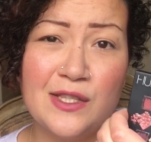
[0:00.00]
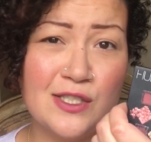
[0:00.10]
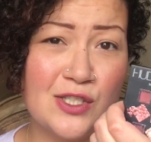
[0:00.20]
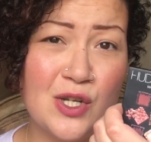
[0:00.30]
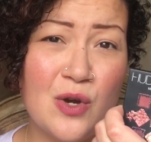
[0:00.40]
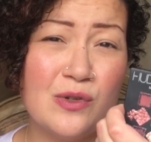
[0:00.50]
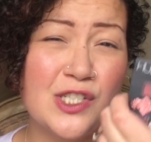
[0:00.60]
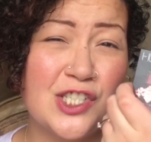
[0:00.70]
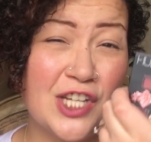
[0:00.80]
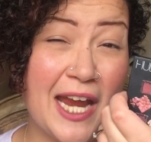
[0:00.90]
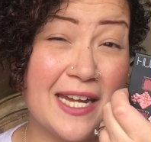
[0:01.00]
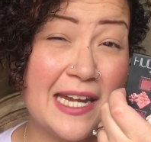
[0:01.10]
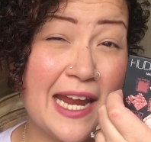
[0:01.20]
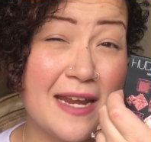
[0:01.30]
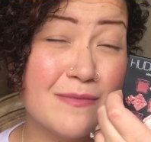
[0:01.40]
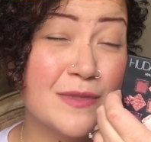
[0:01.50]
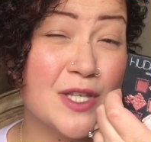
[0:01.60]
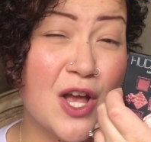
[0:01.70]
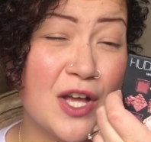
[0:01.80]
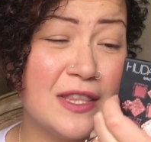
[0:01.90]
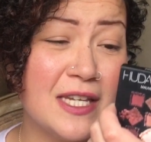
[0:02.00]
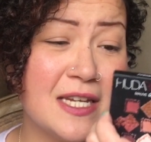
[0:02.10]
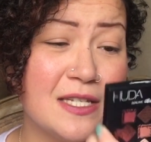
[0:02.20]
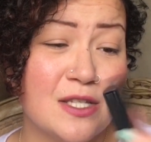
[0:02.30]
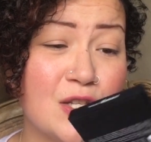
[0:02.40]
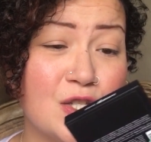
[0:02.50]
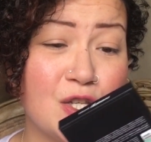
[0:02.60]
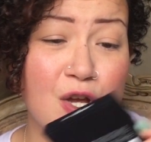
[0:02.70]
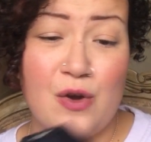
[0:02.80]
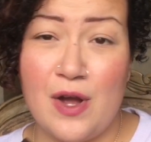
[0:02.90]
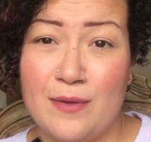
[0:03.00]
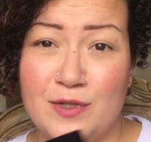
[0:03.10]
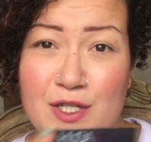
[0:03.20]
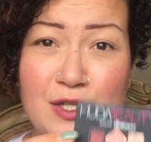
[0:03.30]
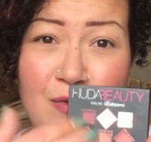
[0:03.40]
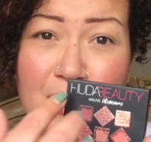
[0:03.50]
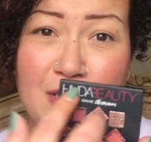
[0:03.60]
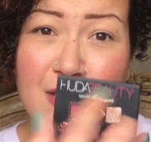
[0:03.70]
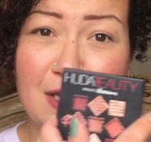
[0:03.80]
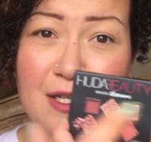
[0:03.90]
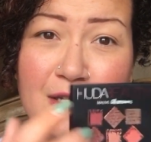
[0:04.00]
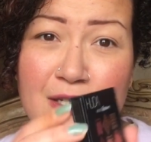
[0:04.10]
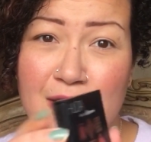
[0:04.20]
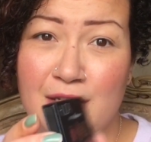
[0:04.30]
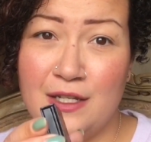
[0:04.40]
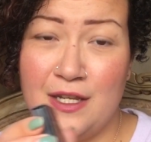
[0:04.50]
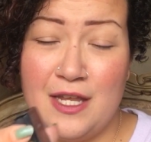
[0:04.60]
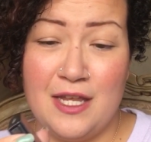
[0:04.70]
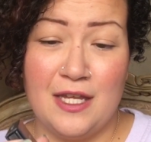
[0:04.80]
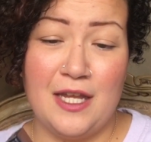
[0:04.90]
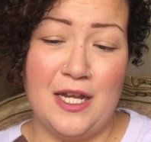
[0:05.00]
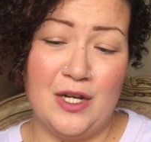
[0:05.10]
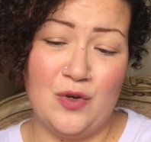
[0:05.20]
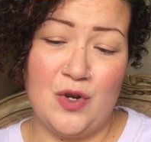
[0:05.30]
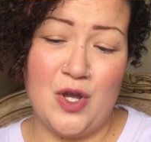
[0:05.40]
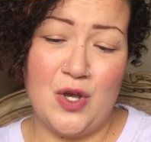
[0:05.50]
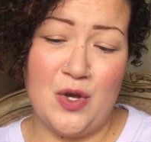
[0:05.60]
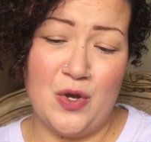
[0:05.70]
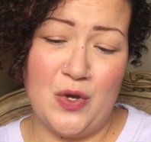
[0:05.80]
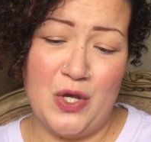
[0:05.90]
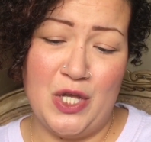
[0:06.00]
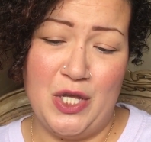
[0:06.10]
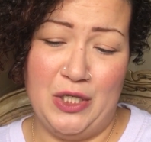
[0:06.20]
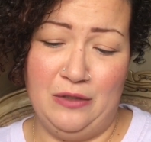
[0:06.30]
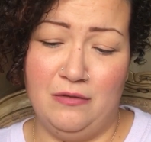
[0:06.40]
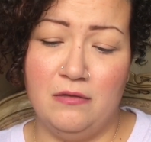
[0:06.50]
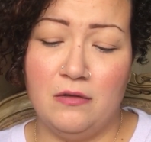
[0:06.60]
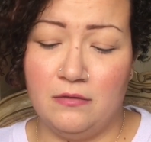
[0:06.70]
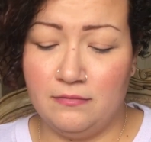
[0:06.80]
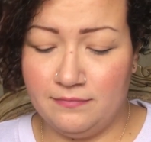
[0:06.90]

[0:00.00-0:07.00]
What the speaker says: there's no shade names on these, so I'm just going to kind of go, whoop,